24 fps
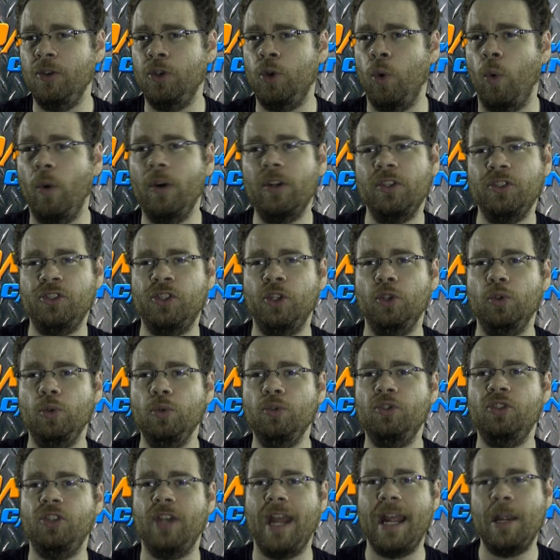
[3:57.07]
Gordon's
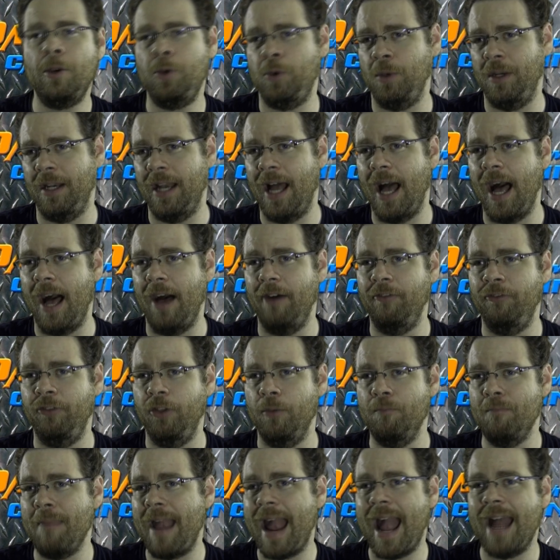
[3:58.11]
hallucination of
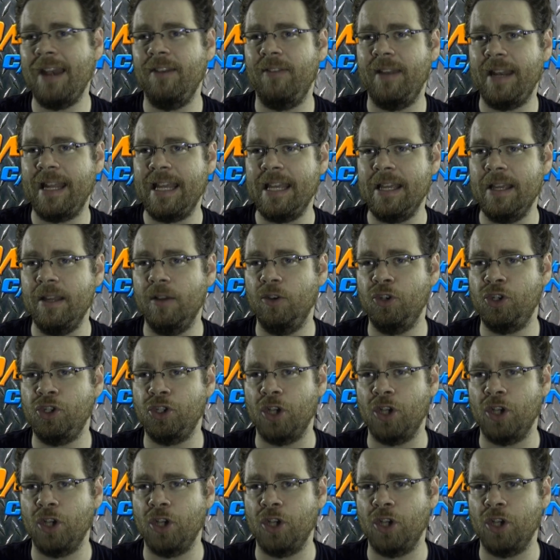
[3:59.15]
the man that he